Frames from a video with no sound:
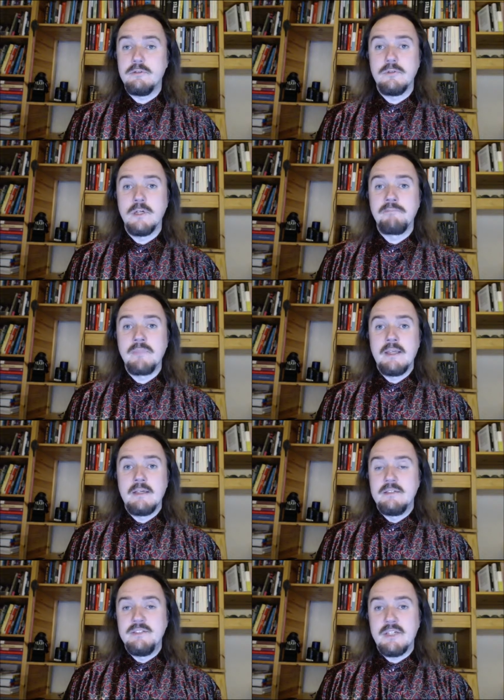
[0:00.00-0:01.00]
to
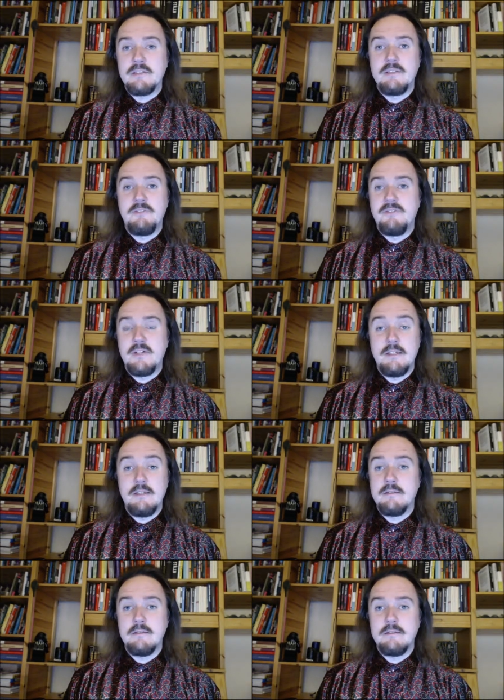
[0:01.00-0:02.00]
justify
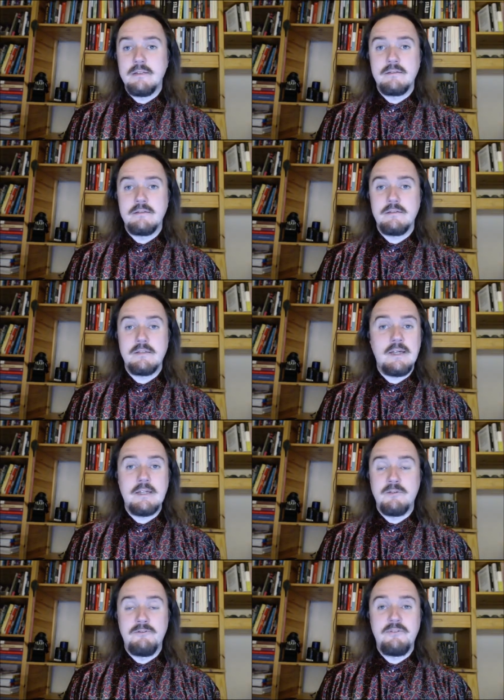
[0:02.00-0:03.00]
this
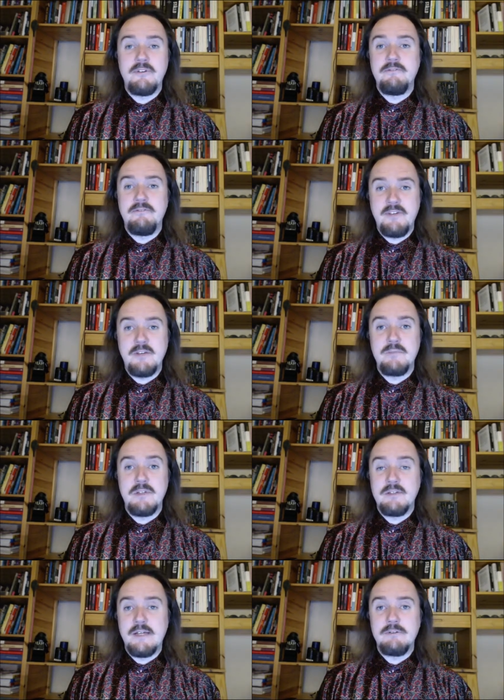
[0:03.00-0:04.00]
kind of
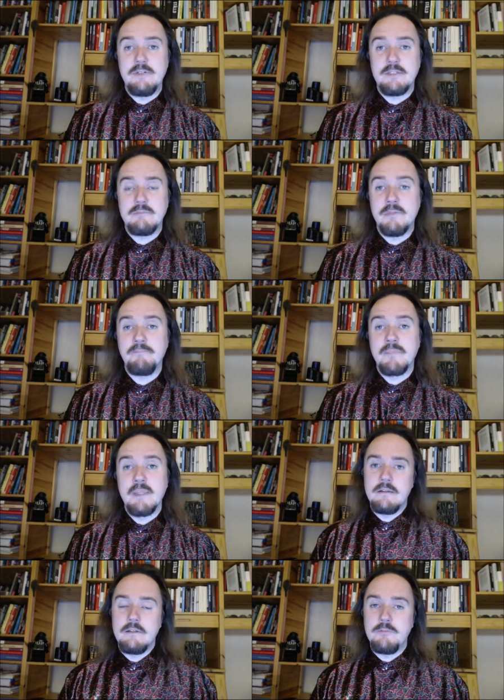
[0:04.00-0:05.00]
family terrorism.
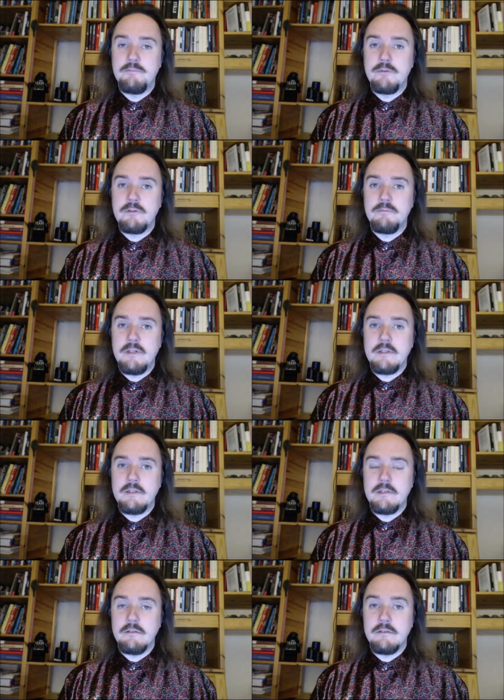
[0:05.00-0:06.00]
The book
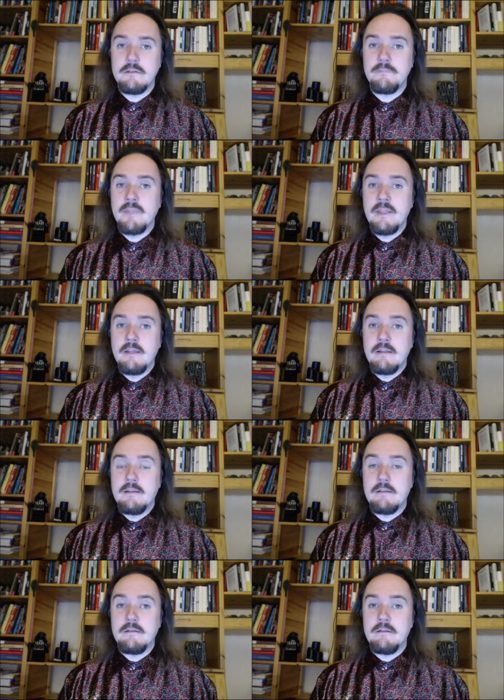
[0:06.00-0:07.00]
mentions
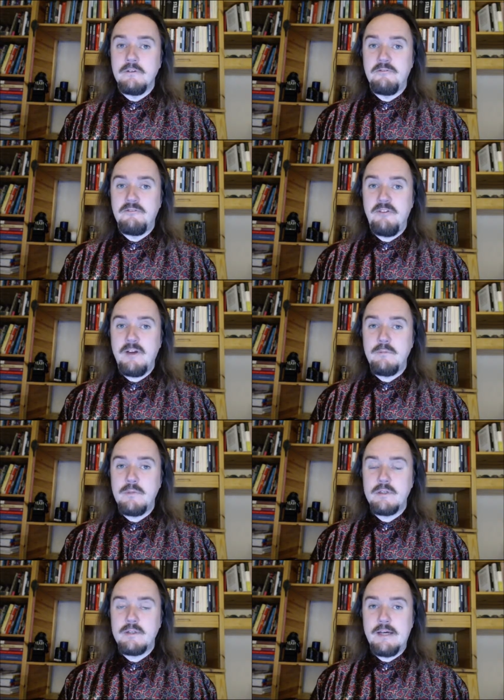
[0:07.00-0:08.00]
that
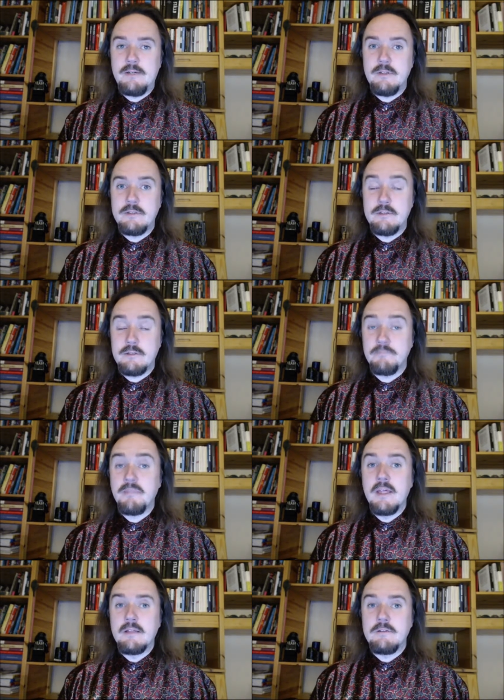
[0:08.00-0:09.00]
family terrorists
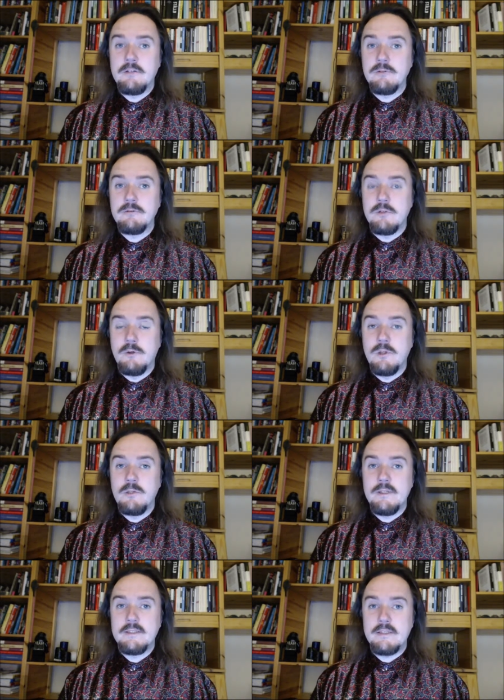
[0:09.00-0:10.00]
don't
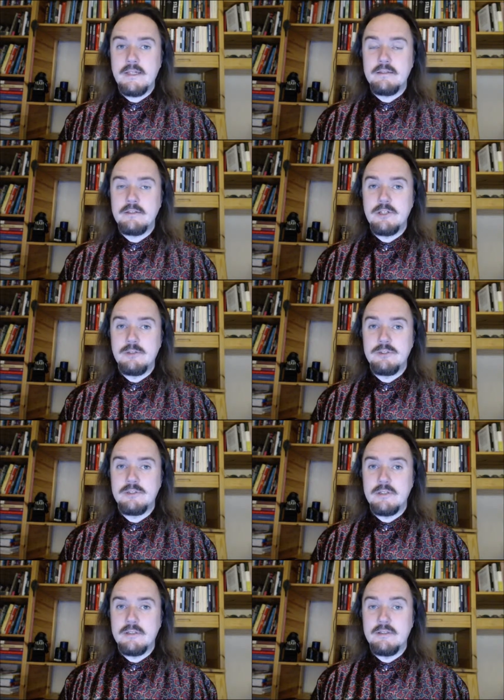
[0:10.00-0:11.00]
always get
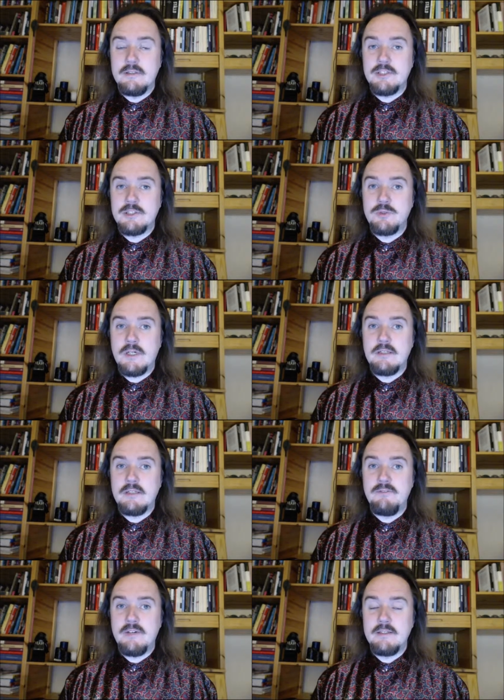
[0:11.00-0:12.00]
those
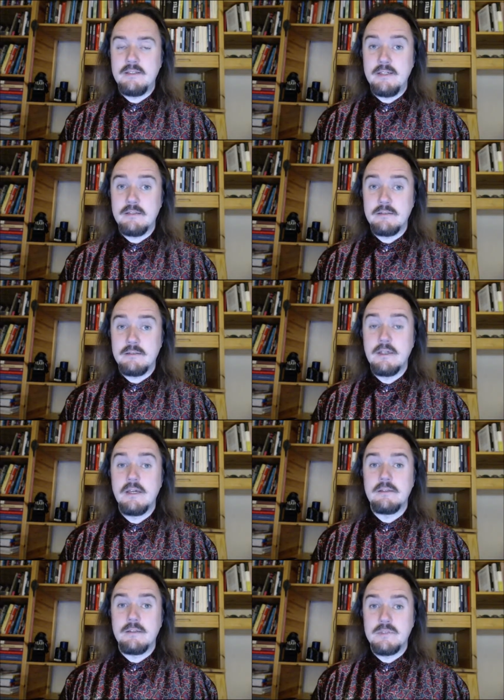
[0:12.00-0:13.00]
destructive ideas
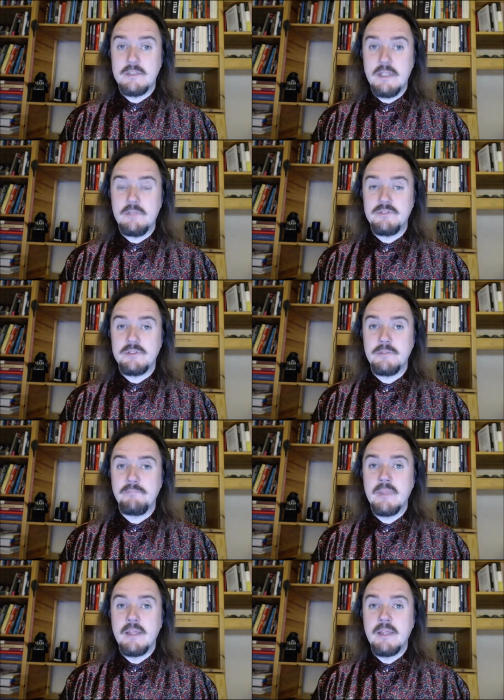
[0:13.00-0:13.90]
themselves.